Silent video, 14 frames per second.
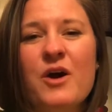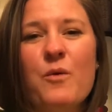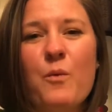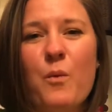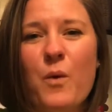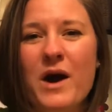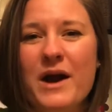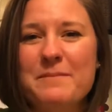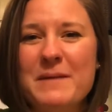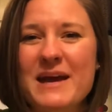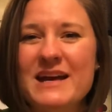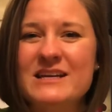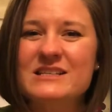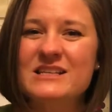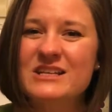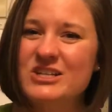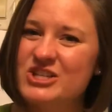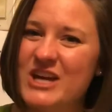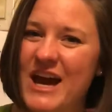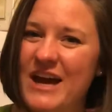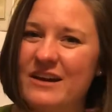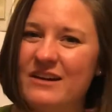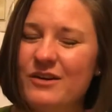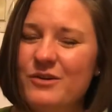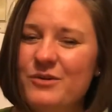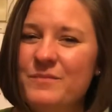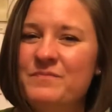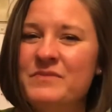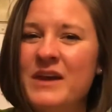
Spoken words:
What Makes a Shadow?